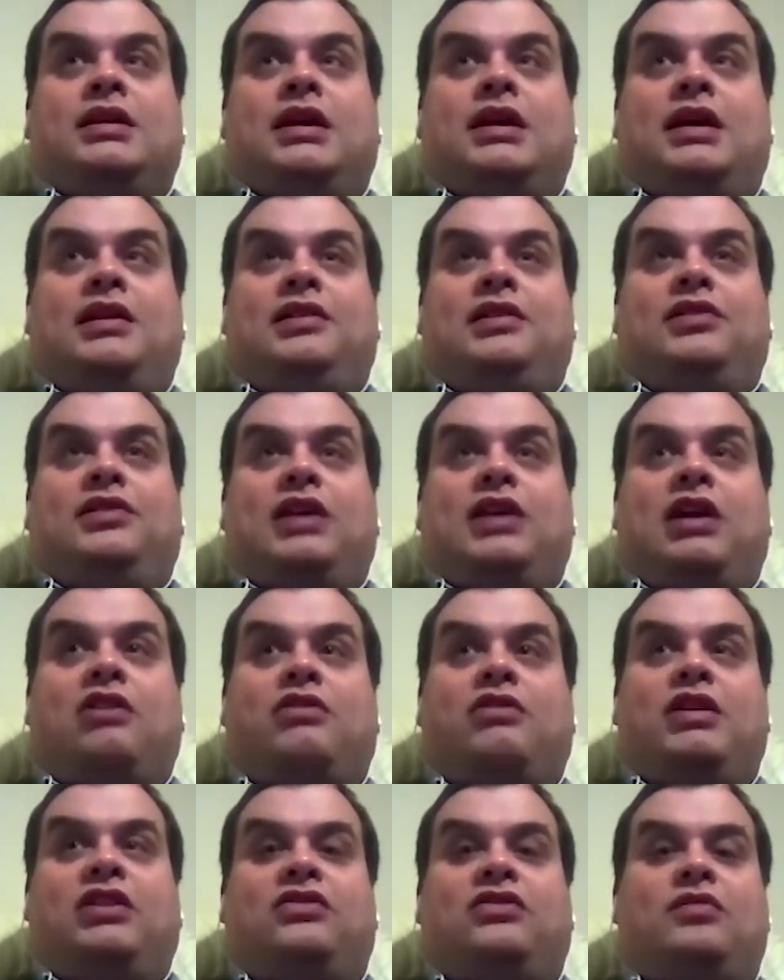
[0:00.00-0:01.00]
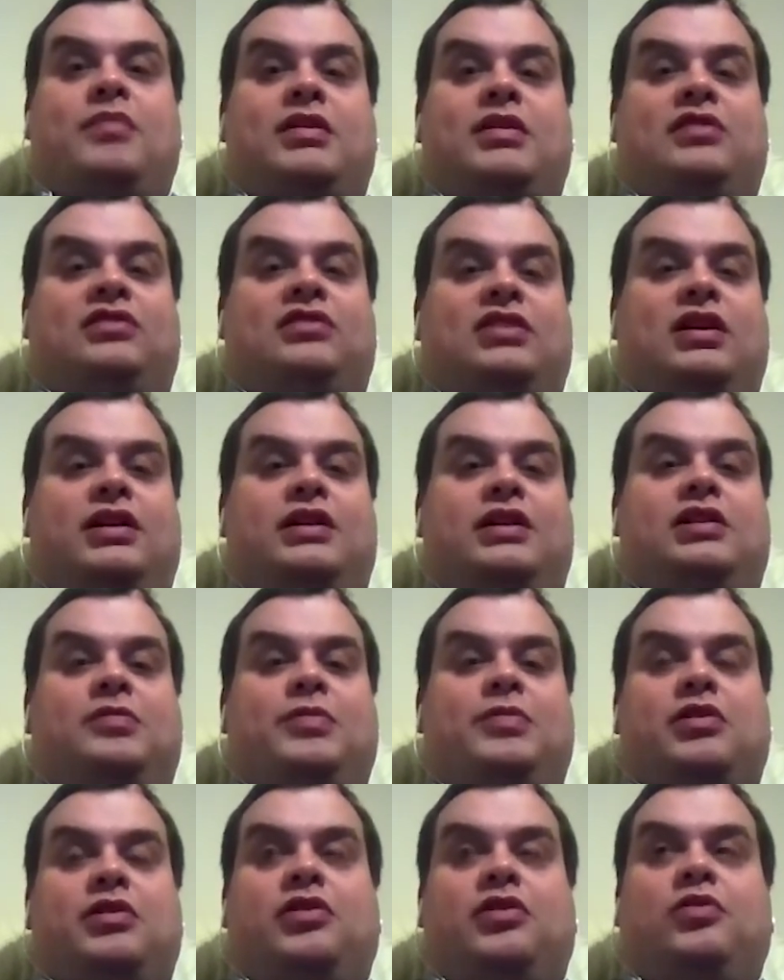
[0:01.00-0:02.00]
and increase them in size
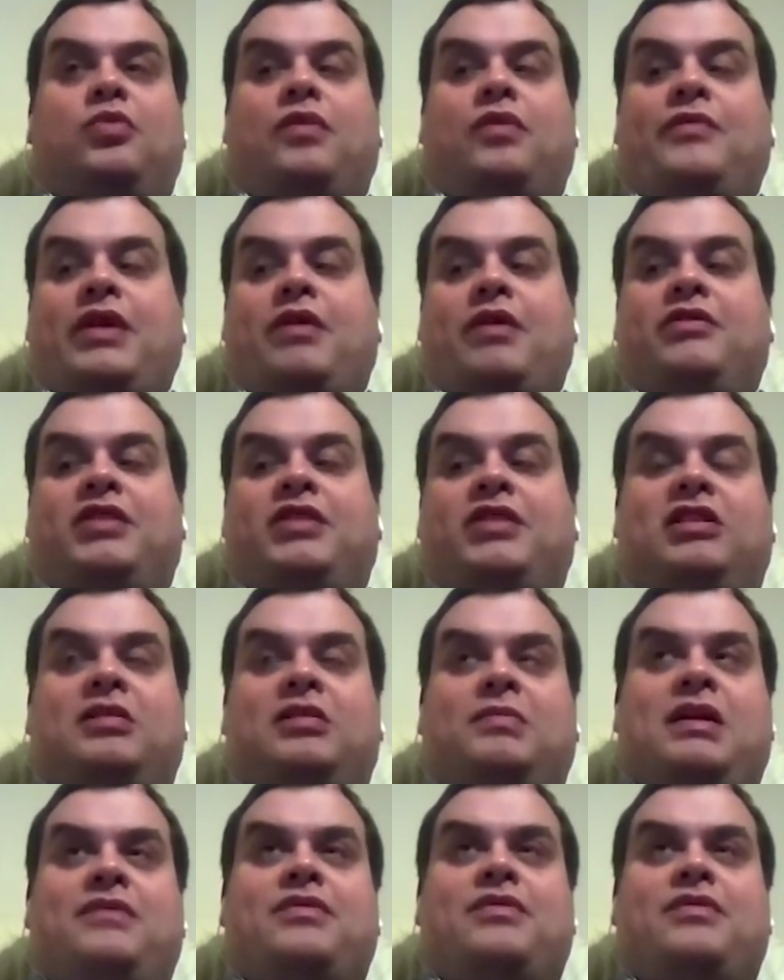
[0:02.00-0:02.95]
beyond what they were intended to be.